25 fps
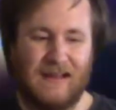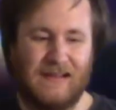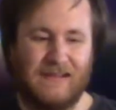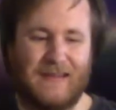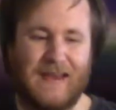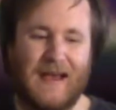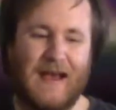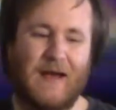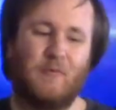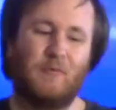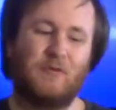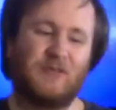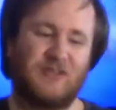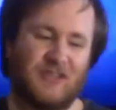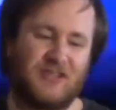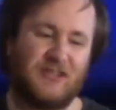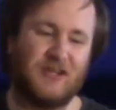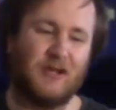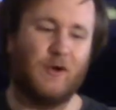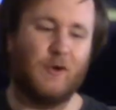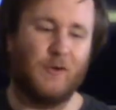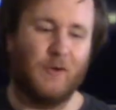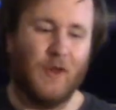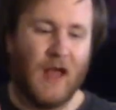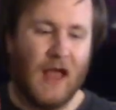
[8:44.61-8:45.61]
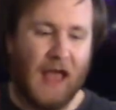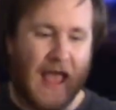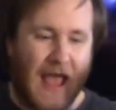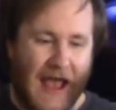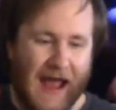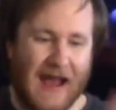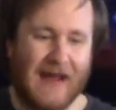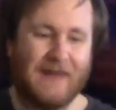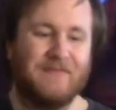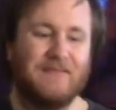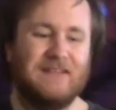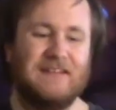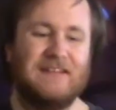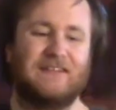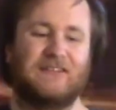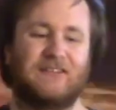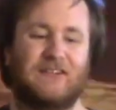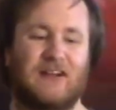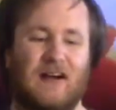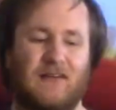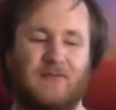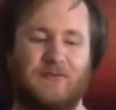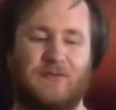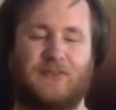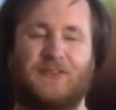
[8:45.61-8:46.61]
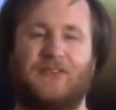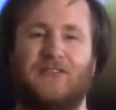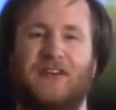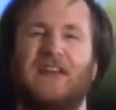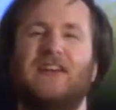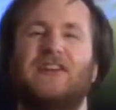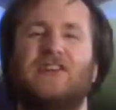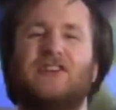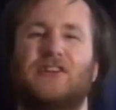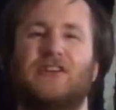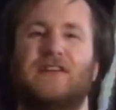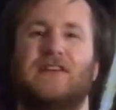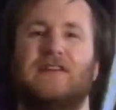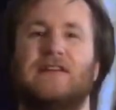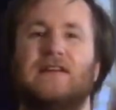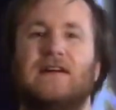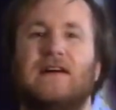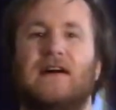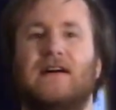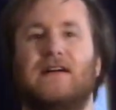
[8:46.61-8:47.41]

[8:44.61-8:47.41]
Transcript: that we're still having this conversation